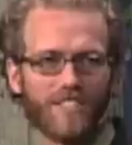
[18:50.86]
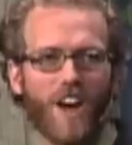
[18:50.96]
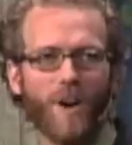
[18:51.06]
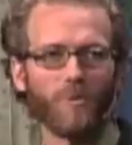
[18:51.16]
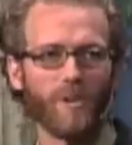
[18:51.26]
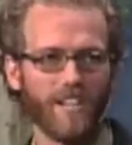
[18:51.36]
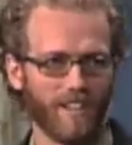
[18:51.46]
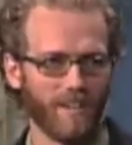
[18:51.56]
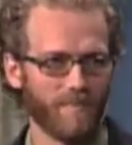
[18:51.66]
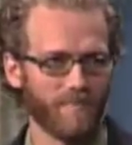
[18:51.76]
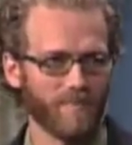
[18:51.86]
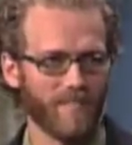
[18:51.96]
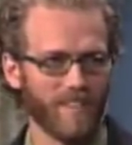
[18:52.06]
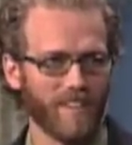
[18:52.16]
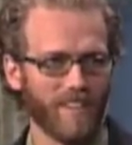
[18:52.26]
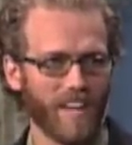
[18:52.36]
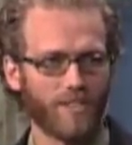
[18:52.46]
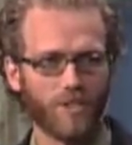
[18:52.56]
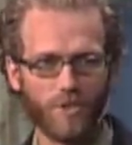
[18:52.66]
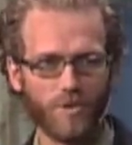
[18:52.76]
that it's not real.
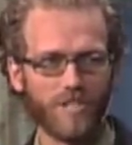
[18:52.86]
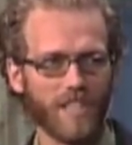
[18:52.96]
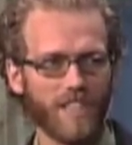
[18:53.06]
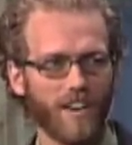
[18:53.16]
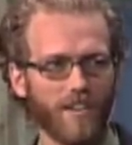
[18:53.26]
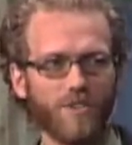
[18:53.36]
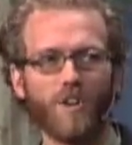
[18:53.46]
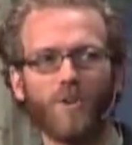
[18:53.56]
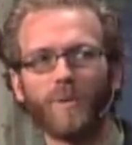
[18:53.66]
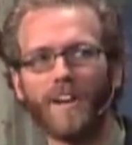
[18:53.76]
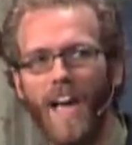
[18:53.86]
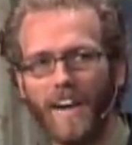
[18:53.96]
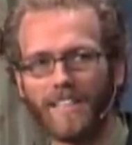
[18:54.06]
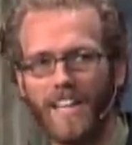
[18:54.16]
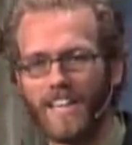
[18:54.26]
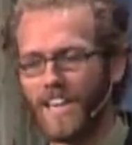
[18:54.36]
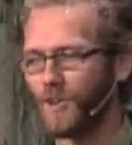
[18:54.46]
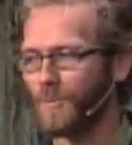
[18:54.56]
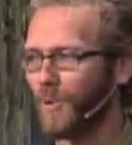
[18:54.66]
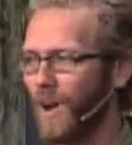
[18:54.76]
And so you sit there and you don't react.
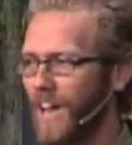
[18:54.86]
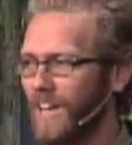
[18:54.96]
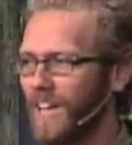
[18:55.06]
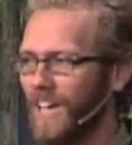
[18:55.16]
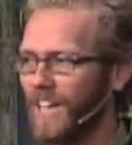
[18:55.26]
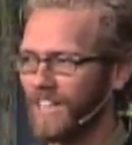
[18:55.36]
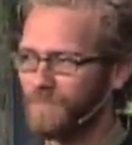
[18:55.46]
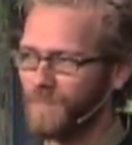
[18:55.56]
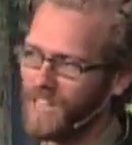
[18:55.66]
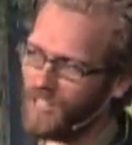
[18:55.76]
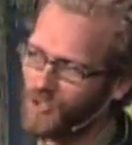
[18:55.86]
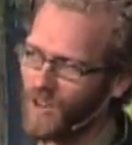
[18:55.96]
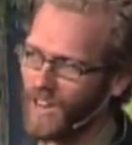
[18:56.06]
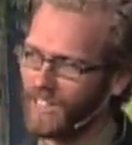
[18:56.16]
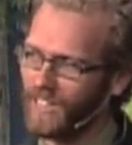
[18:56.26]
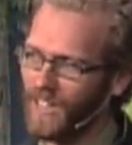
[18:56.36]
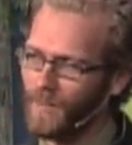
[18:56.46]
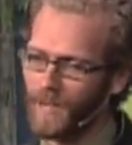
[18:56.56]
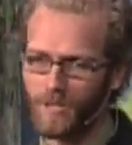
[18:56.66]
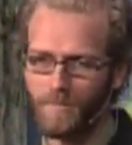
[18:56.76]
Yet your brain is being tricked
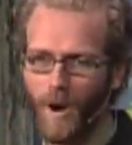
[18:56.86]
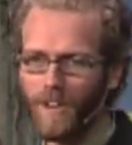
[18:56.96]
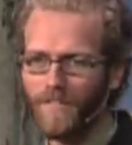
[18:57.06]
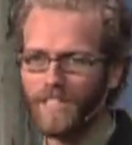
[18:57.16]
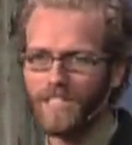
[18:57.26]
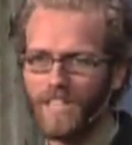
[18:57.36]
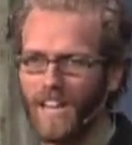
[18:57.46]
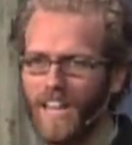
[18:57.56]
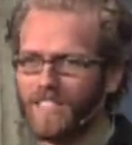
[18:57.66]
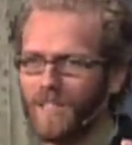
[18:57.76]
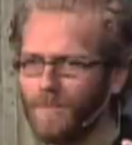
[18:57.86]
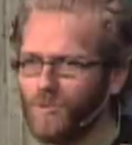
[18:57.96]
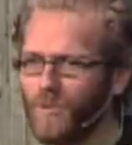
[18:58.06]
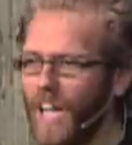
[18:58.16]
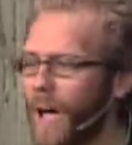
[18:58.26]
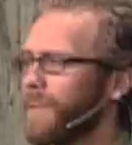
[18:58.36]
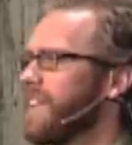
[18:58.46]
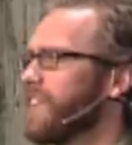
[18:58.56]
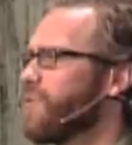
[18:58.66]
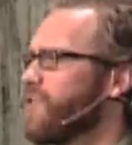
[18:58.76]
because part of it is saying, hey, something's really
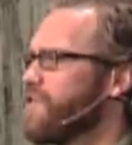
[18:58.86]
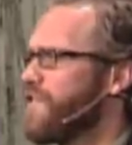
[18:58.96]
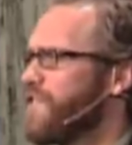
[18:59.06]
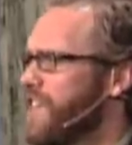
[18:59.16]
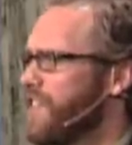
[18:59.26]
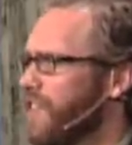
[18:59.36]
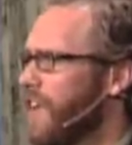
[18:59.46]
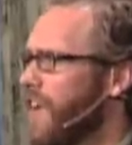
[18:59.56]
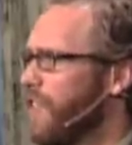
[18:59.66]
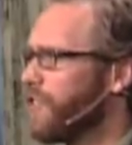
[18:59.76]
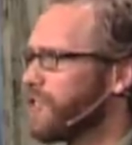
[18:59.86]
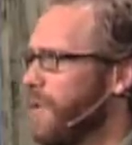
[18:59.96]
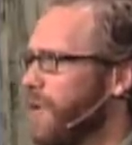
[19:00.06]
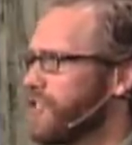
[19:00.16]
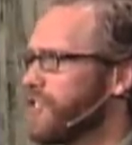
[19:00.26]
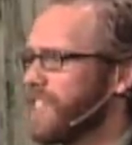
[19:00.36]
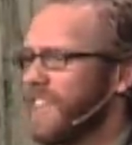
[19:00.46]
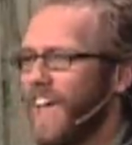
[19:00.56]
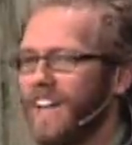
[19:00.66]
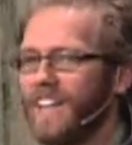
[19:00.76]
happening. That's why you feel those
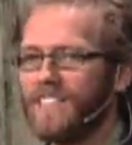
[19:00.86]
emotions and that